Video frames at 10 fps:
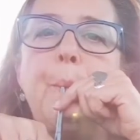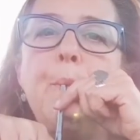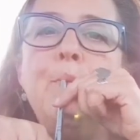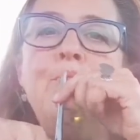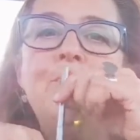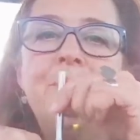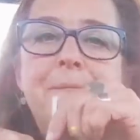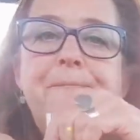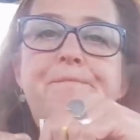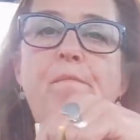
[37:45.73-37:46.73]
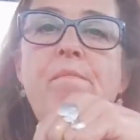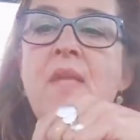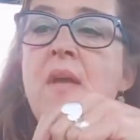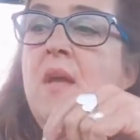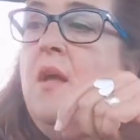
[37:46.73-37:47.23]

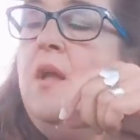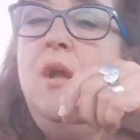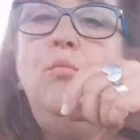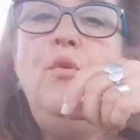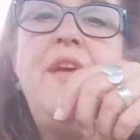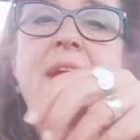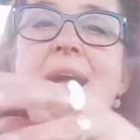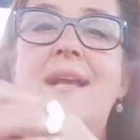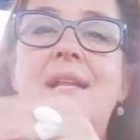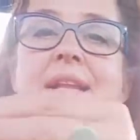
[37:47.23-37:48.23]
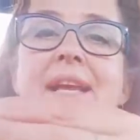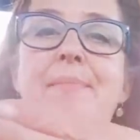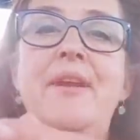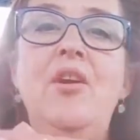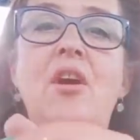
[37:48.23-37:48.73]
Well, they are clean
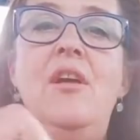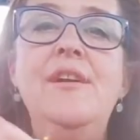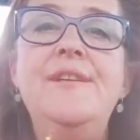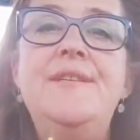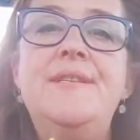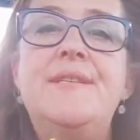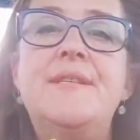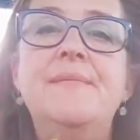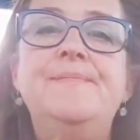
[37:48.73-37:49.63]
because